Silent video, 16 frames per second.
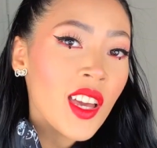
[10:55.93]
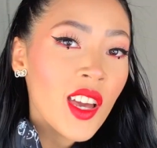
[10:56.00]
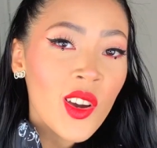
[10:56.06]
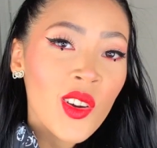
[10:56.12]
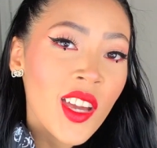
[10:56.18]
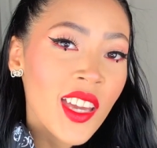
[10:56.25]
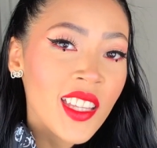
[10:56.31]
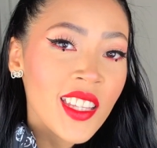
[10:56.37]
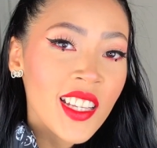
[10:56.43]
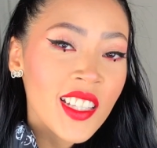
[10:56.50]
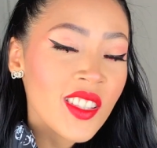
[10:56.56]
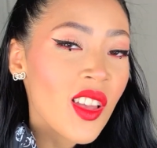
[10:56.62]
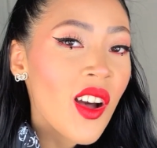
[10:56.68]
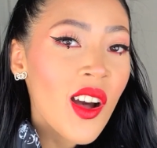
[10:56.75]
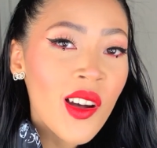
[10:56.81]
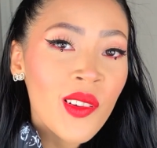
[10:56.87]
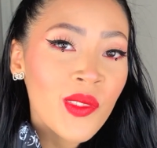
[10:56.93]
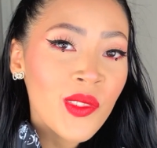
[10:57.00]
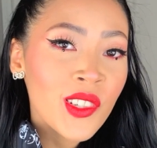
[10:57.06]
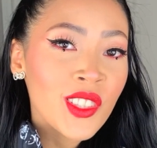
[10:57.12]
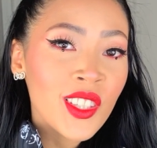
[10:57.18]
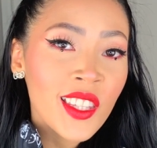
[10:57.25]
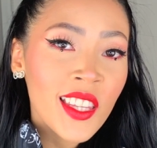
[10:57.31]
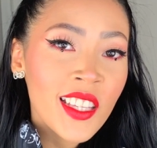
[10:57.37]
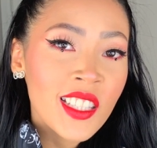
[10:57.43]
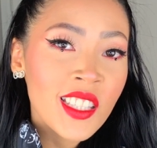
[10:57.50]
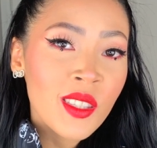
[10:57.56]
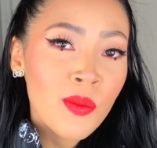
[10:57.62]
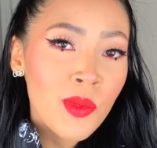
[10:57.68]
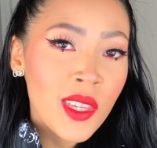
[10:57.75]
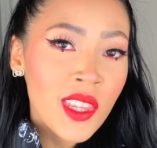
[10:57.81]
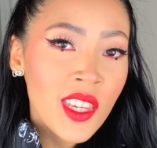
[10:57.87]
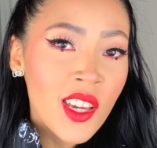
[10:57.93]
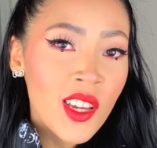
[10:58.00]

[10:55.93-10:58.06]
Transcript: Okay, that's all for today's video.